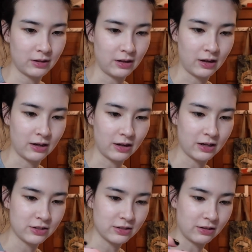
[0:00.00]
and I
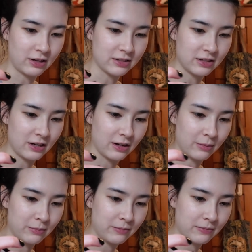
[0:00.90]
just gloss it up.
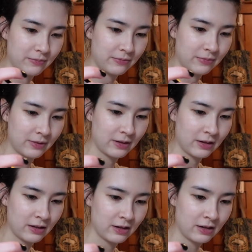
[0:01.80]

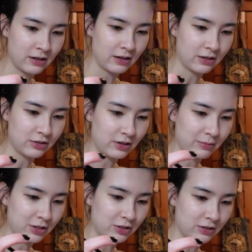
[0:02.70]
I try to make
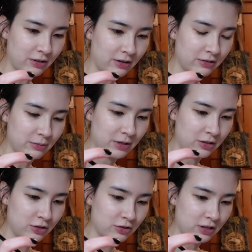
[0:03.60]
sure there aren't too many
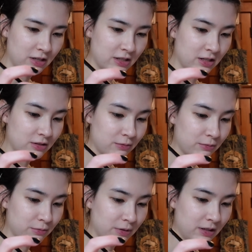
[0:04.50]
streaks. It's a
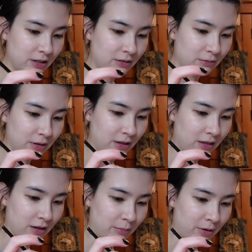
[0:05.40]
really, really
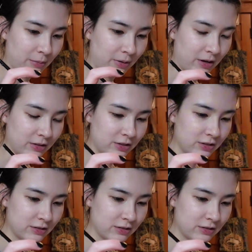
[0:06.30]
thick Mod Podge.